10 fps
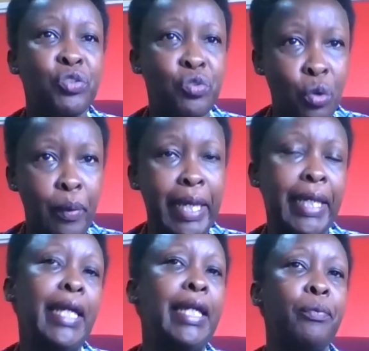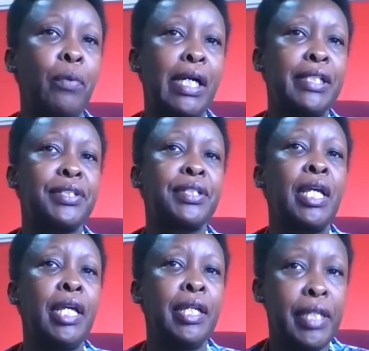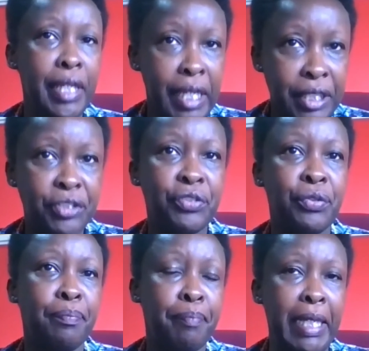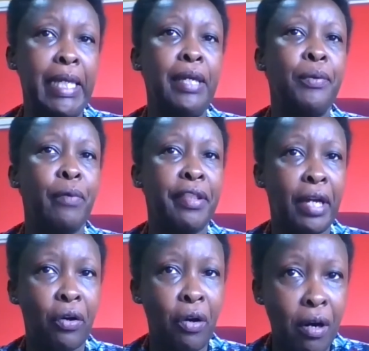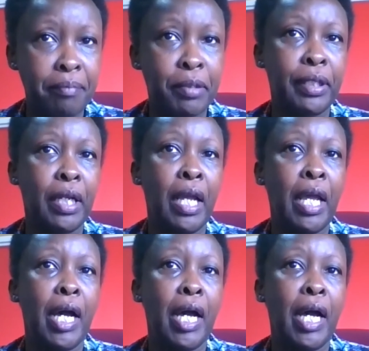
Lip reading: drawing inwards needs to be with a common